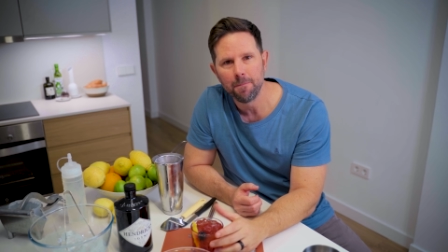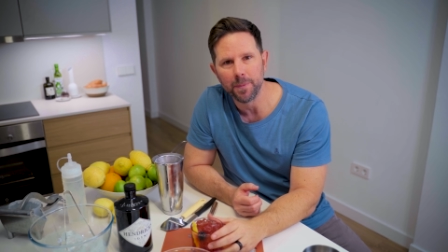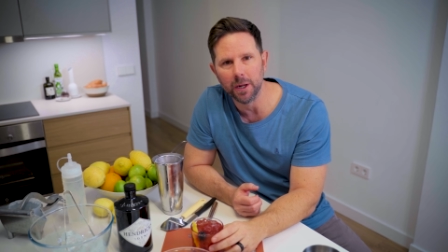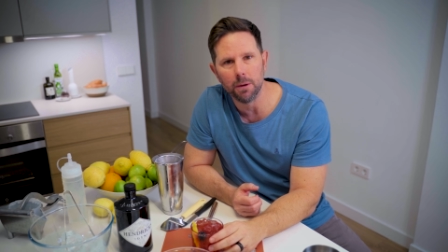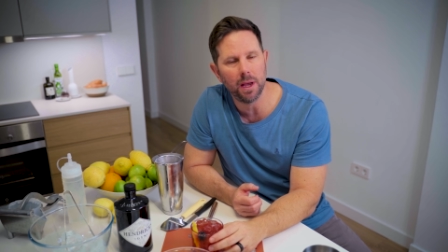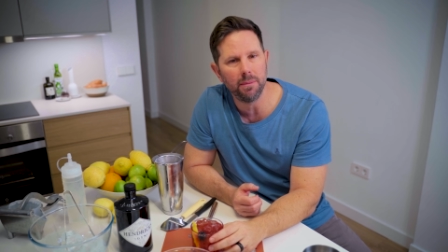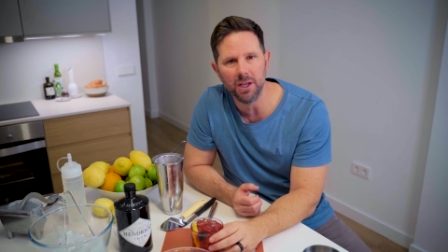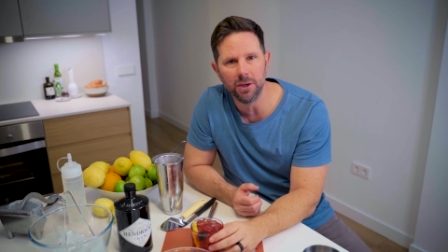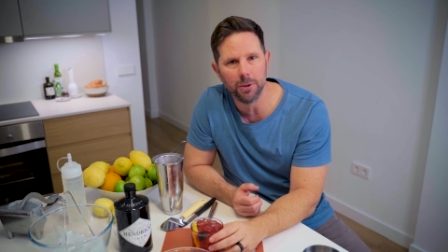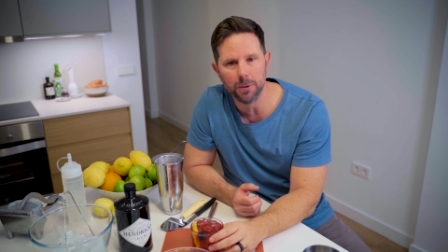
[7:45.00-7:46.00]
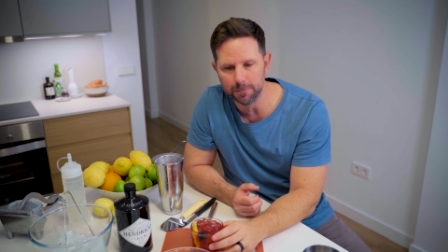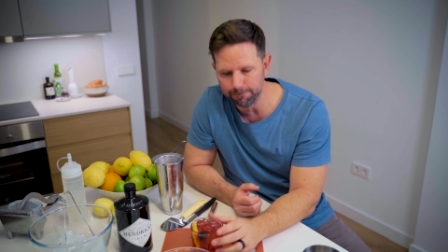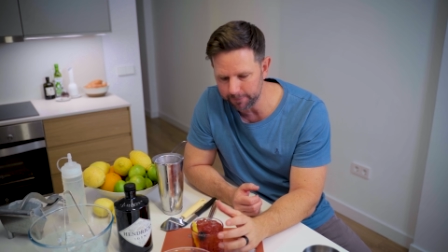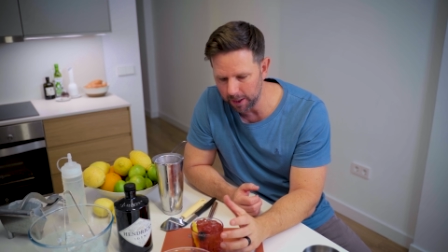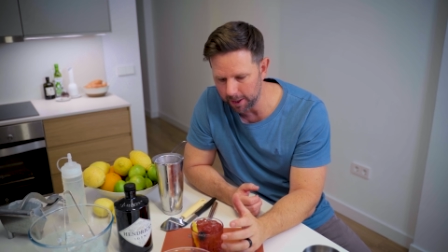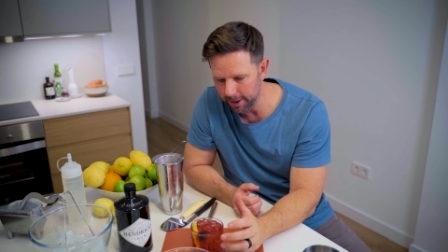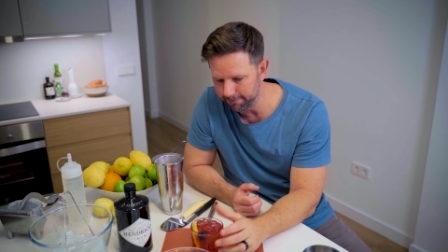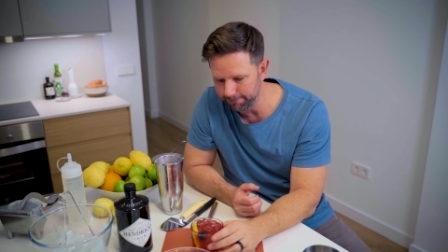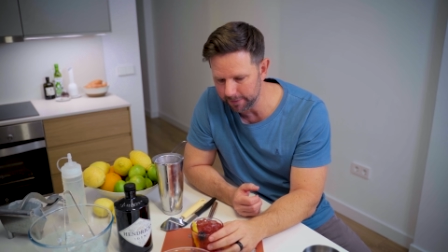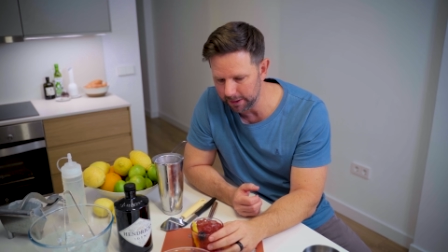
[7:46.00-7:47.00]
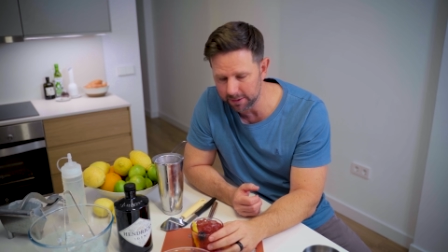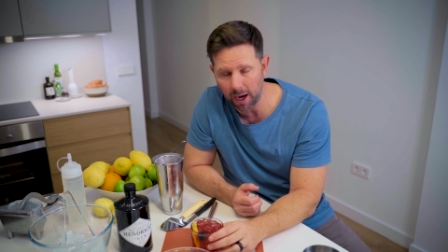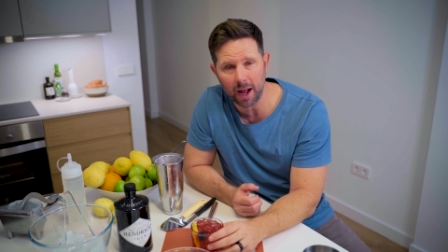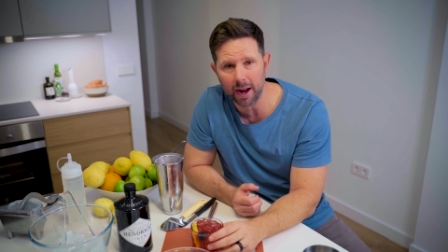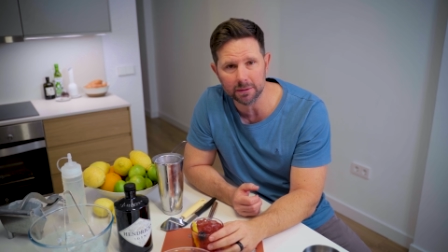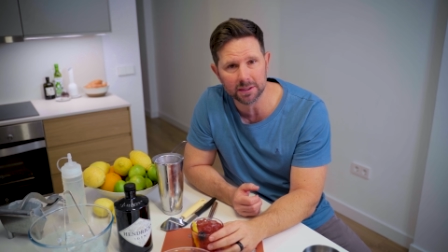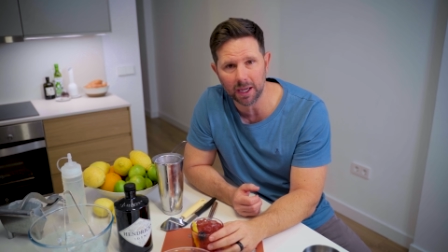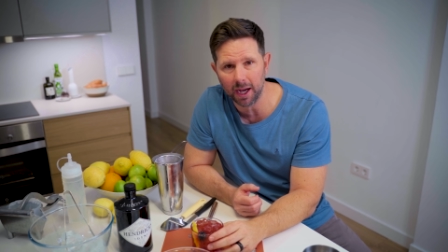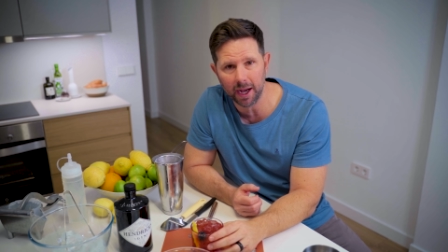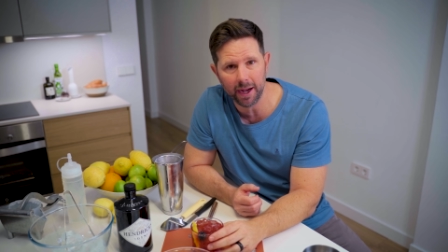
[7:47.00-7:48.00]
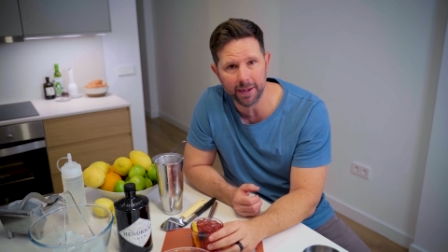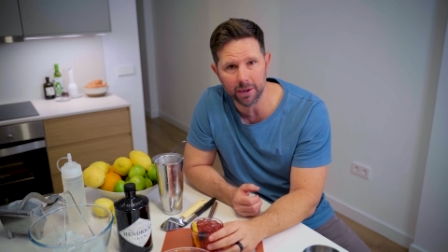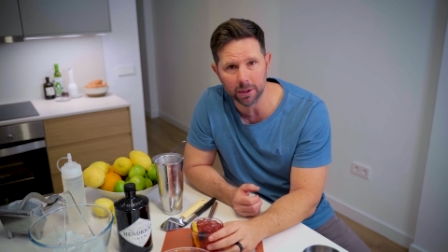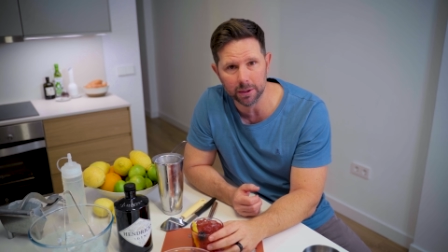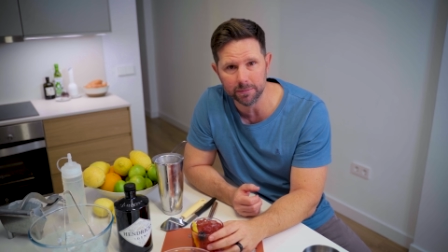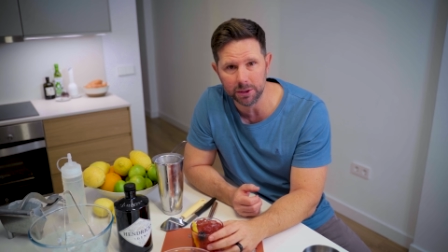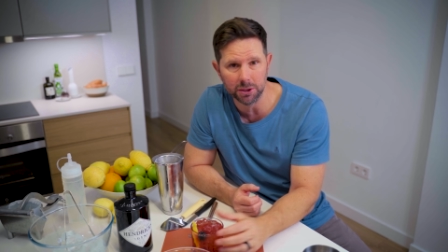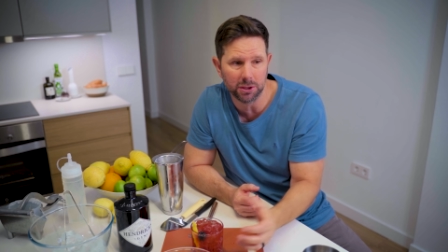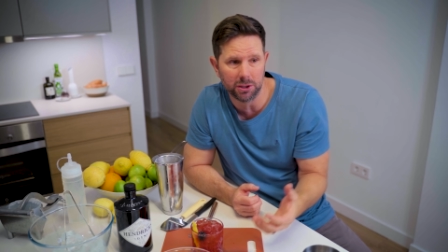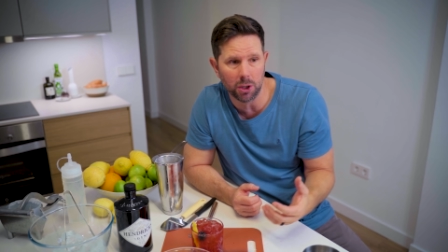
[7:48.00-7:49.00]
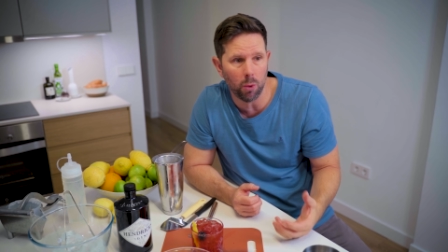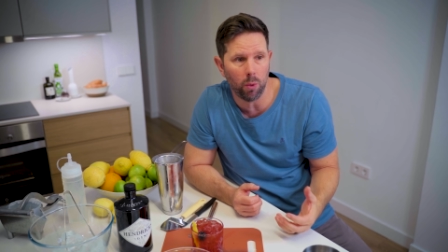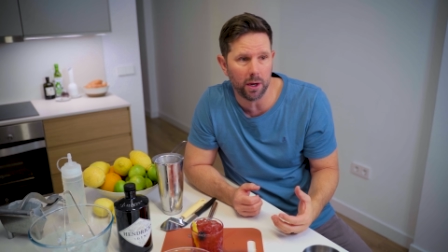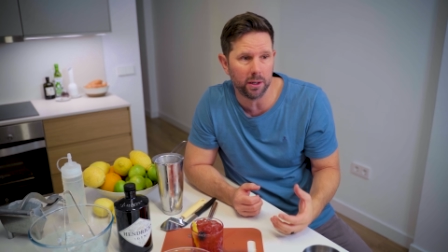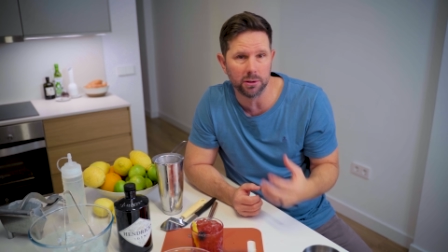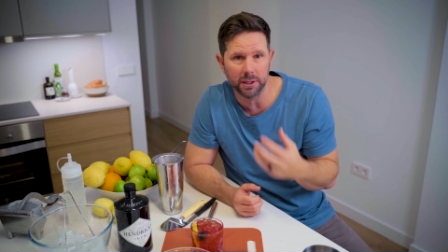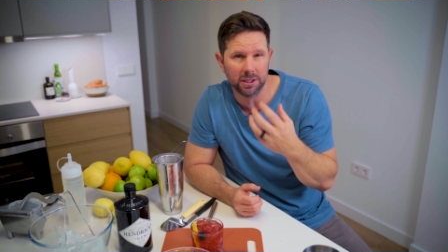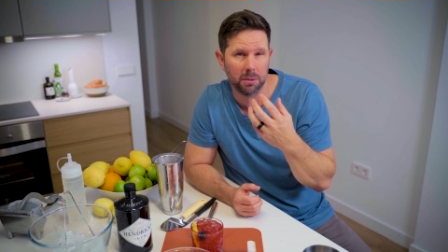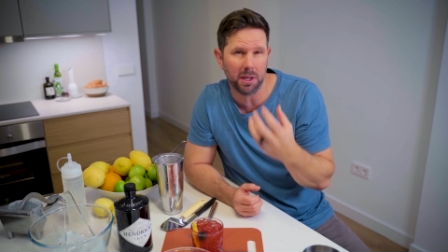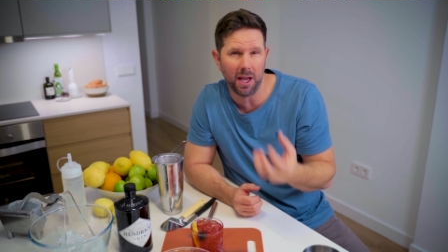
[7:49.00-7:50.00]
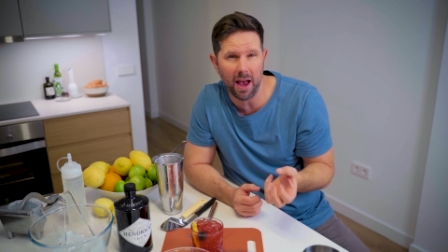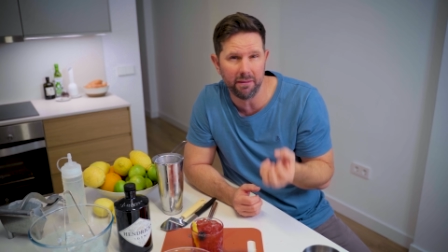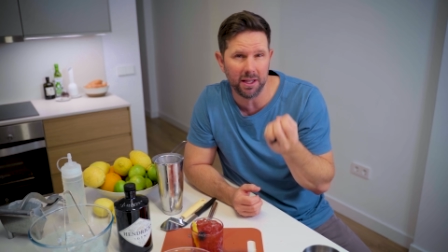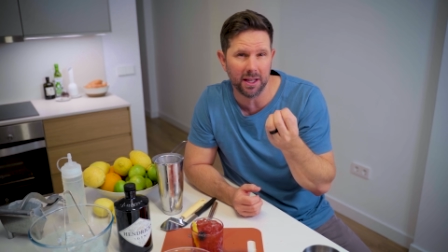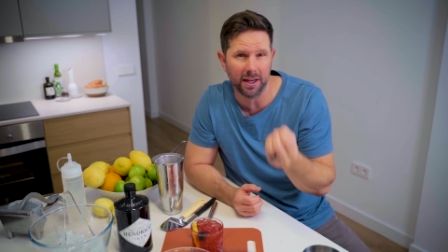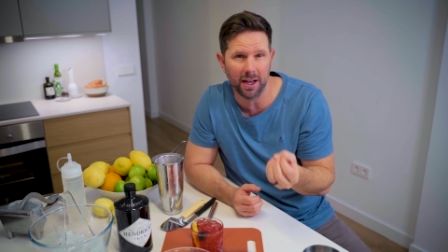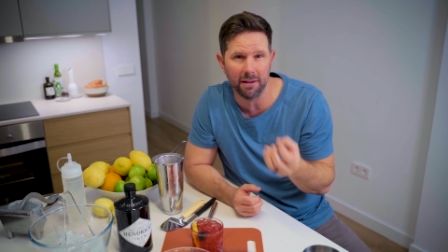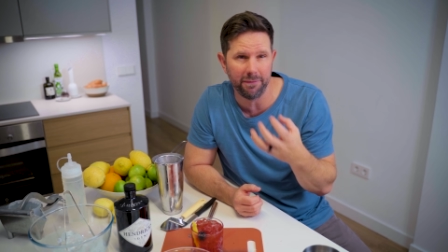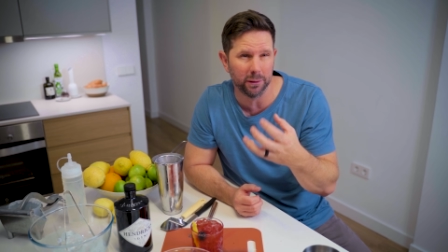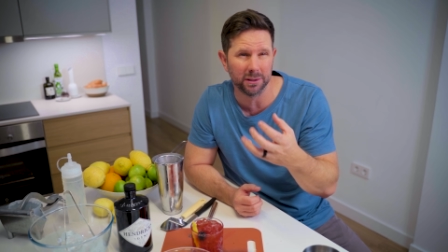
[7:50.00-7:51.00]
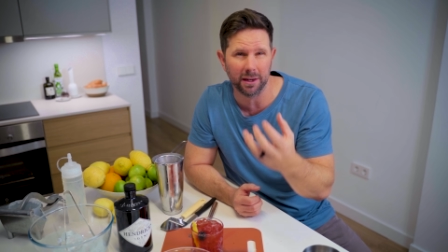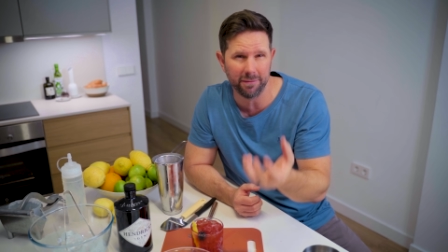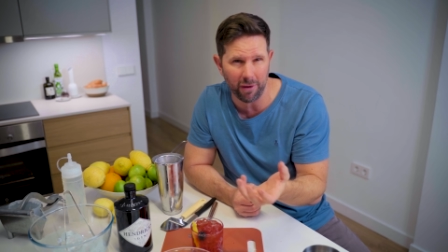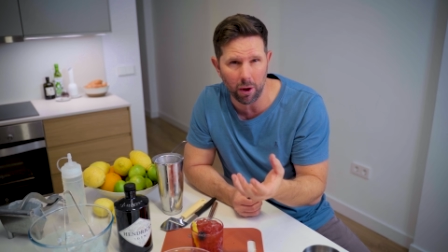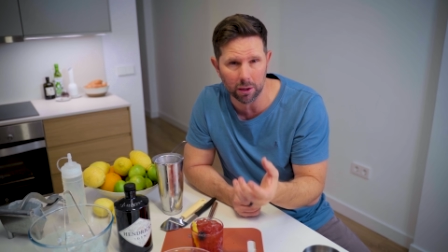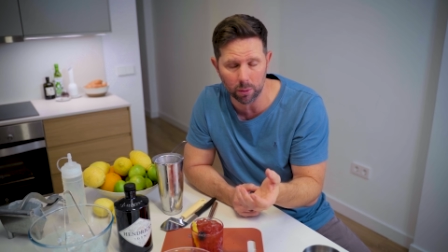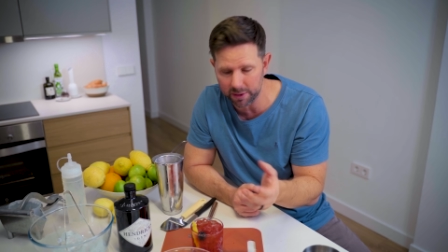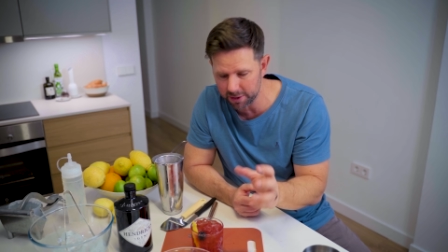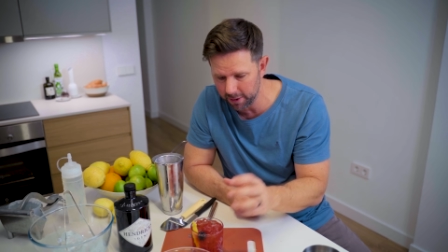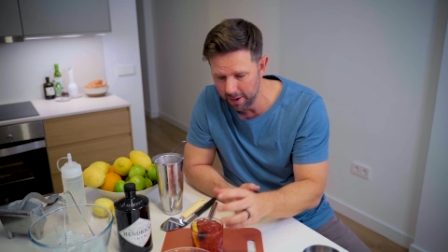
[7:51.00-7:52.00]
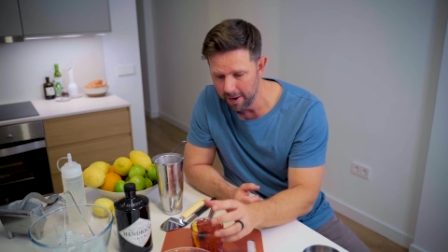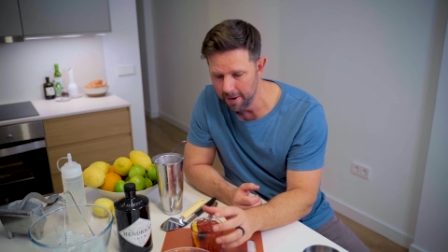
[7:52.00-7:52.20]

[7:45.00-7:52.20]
maybe it's hot outside, or you just don't want to drink something heavy that kind of feels like fall or winter.